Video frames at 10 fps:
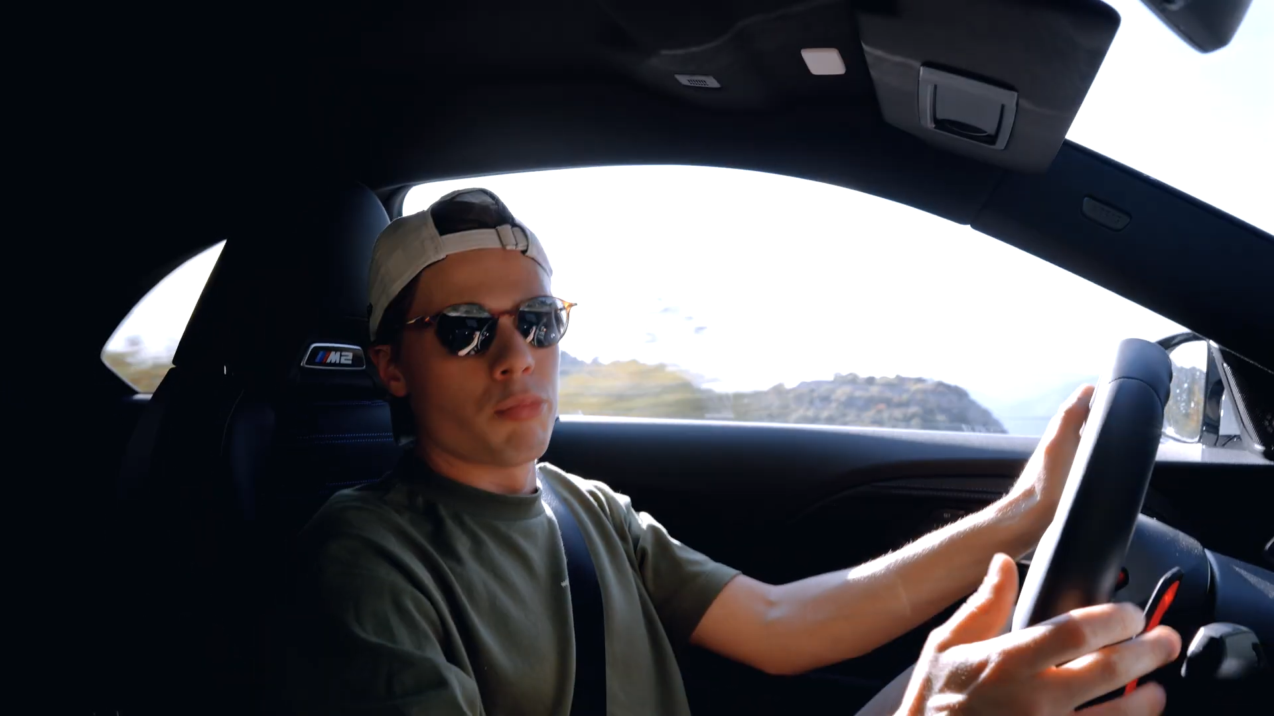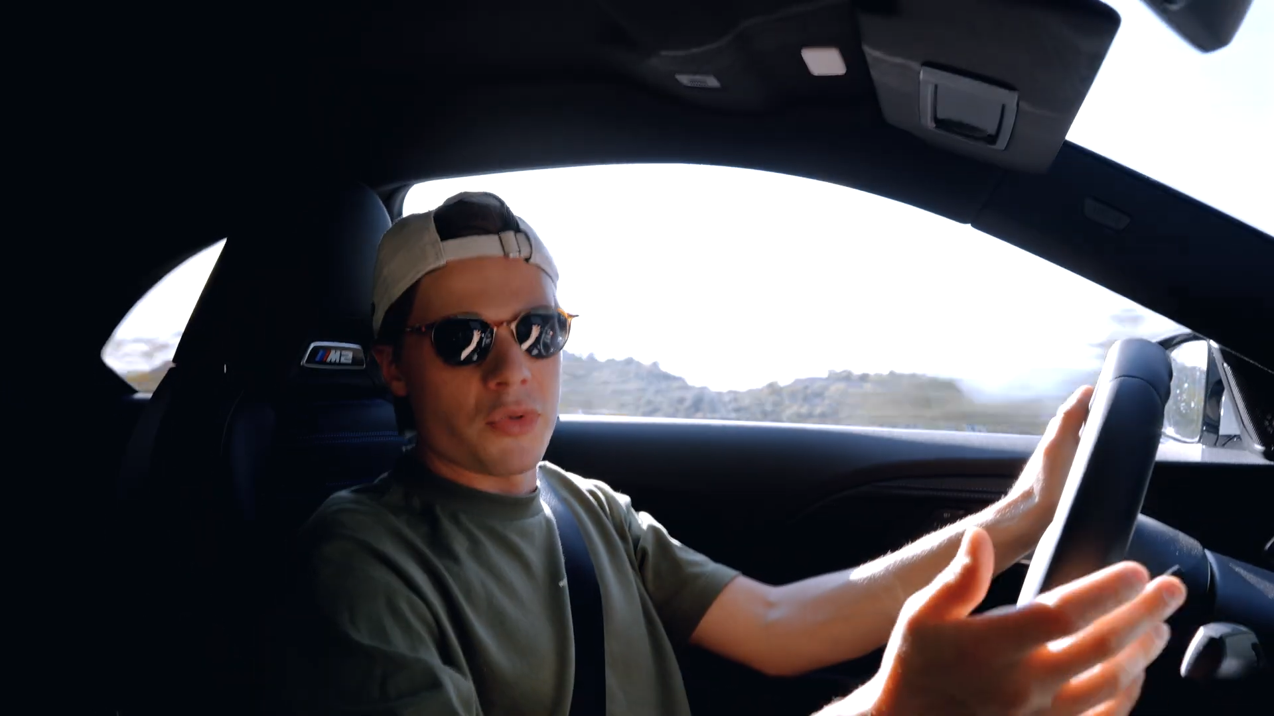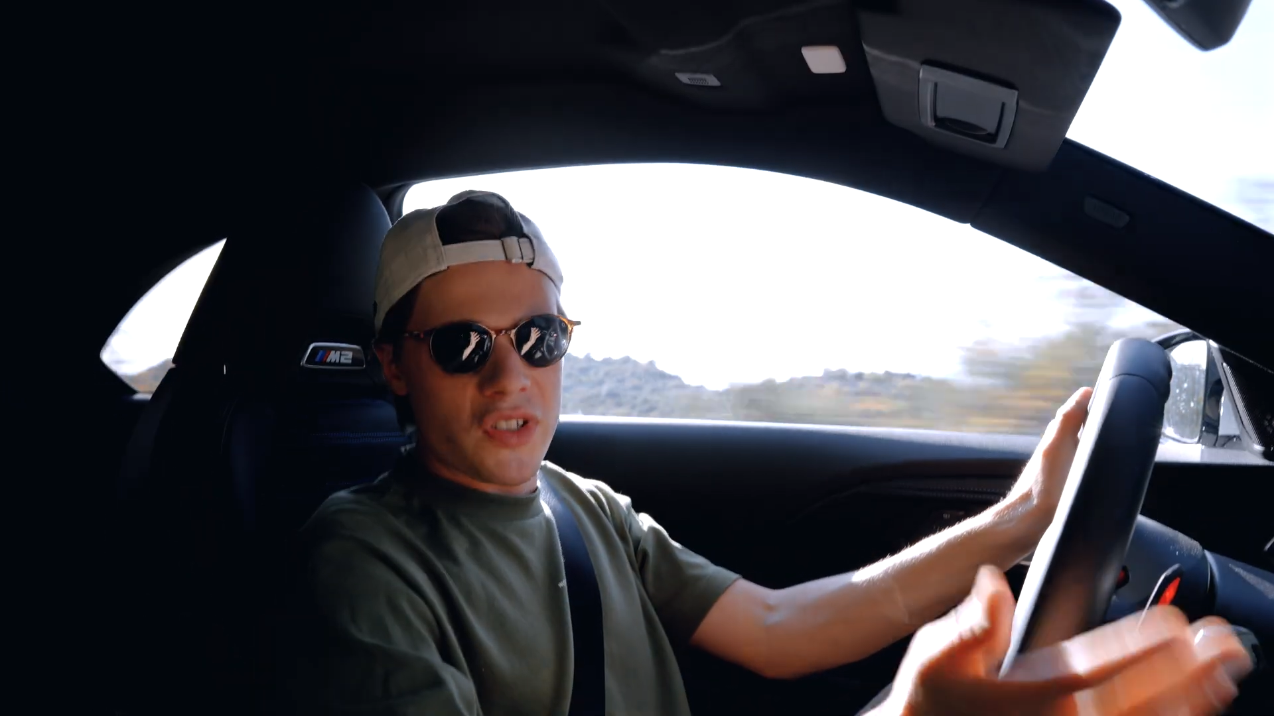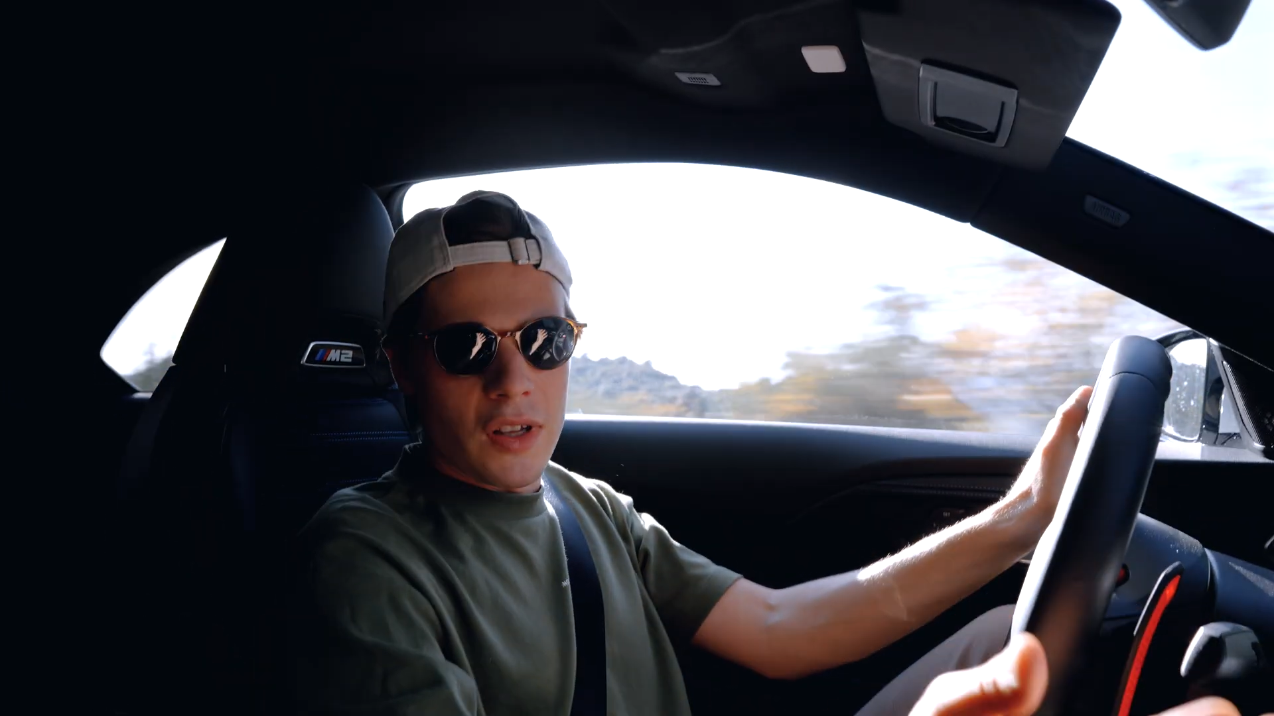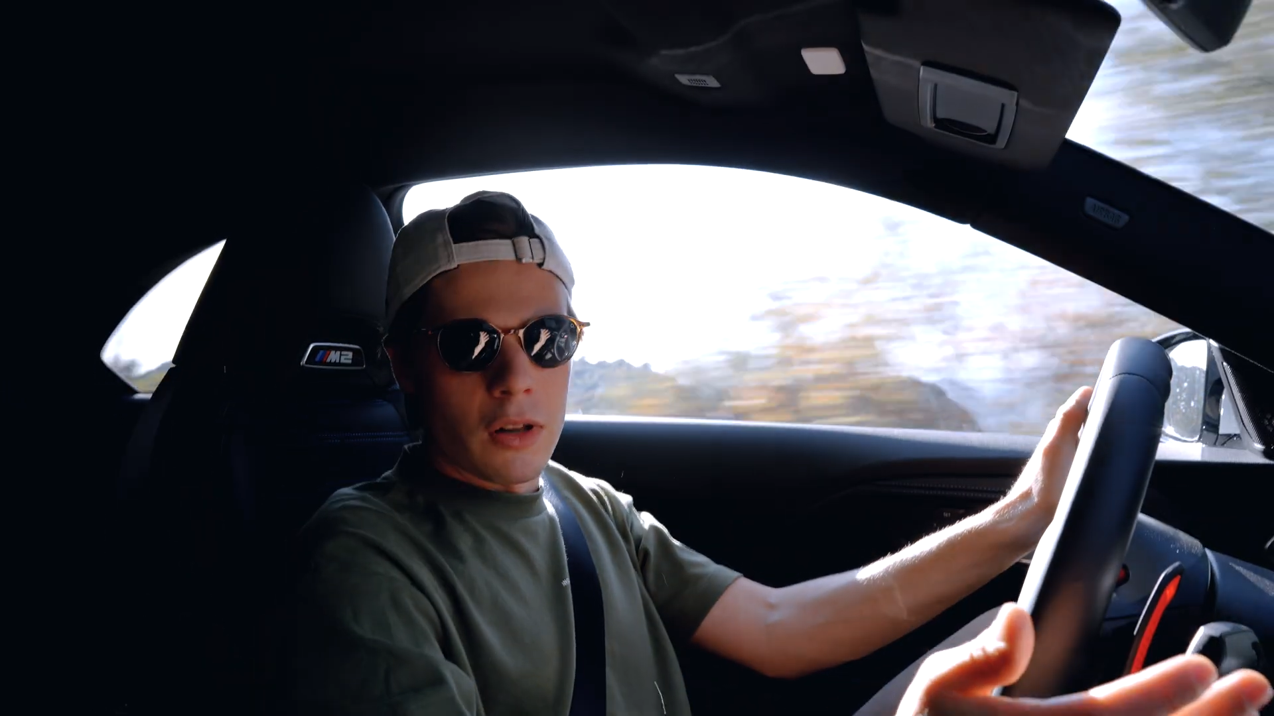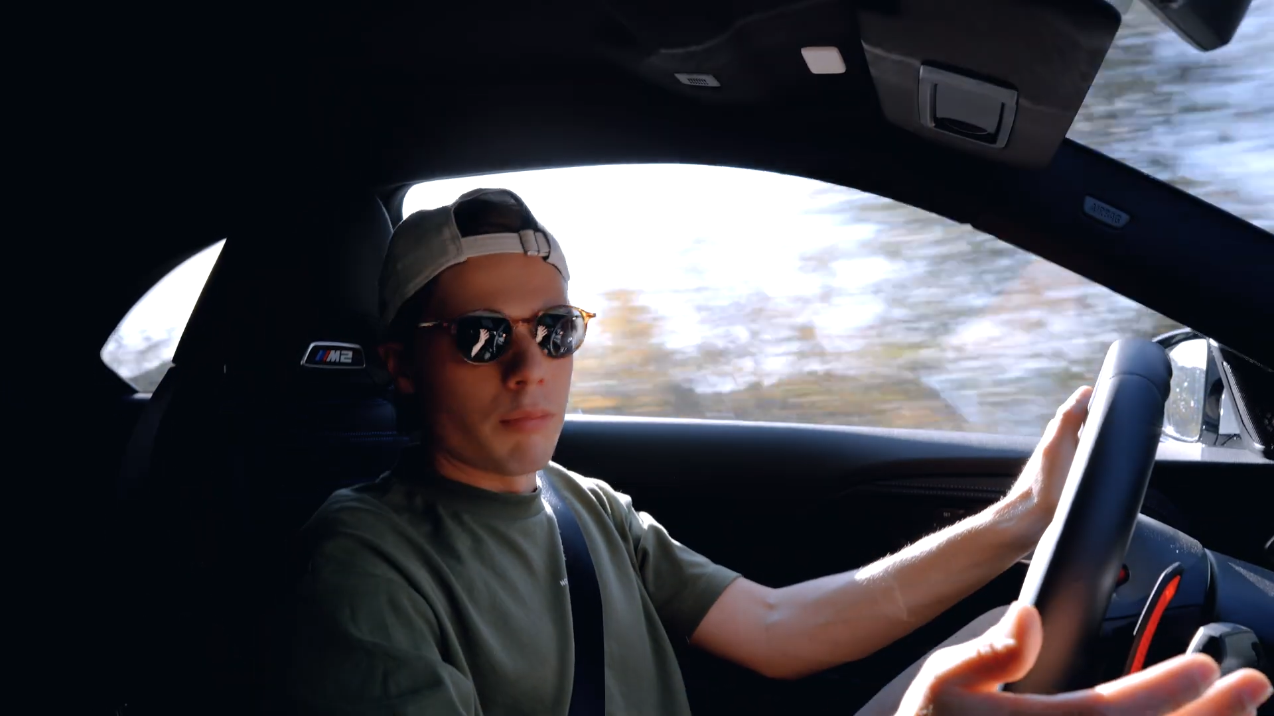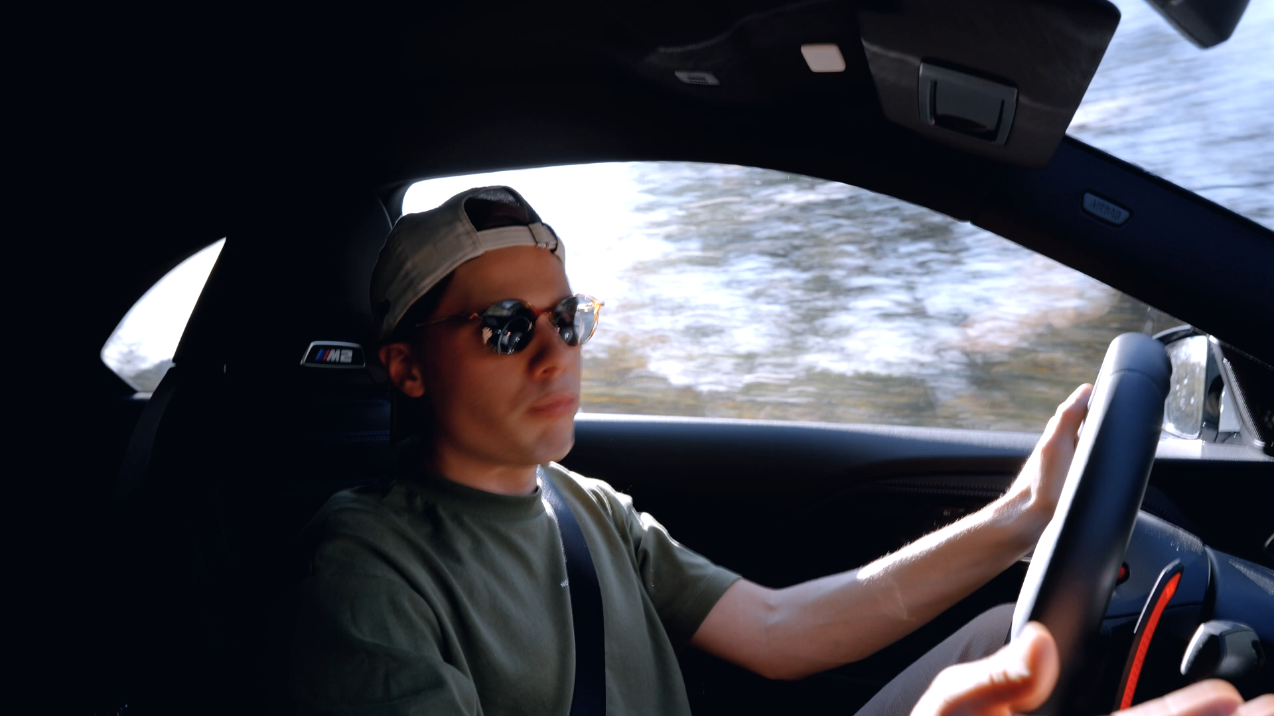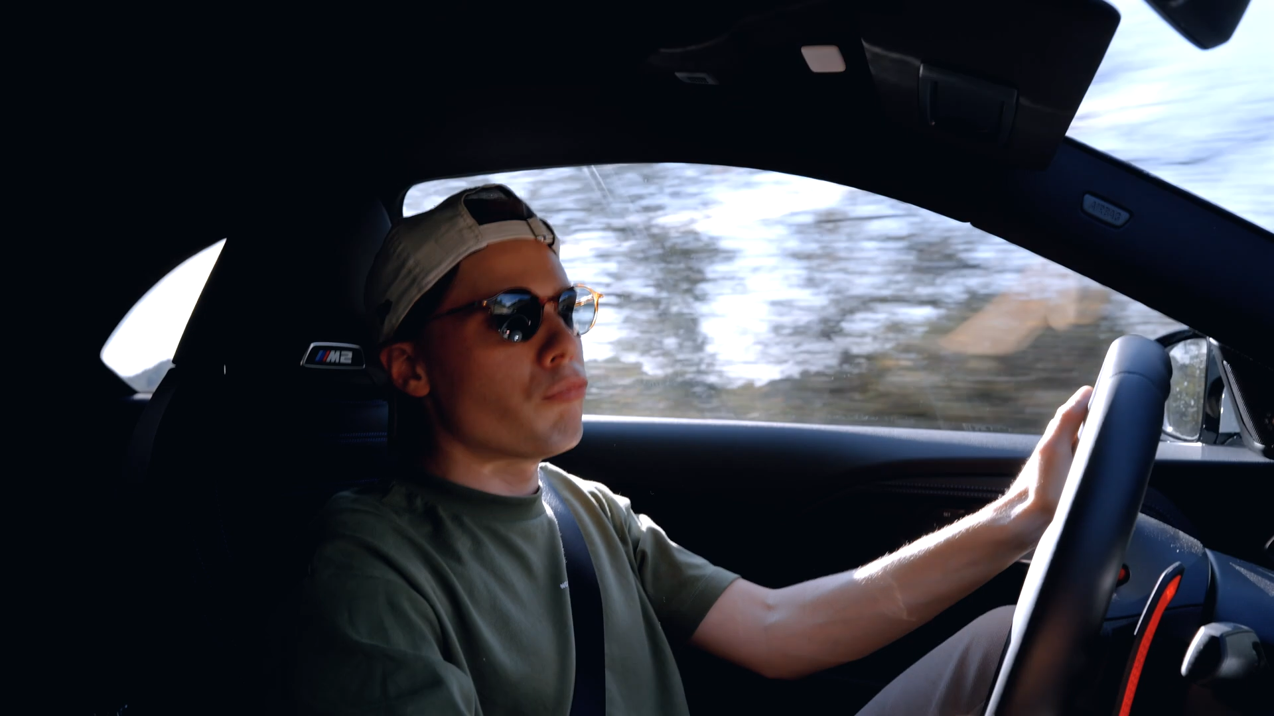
still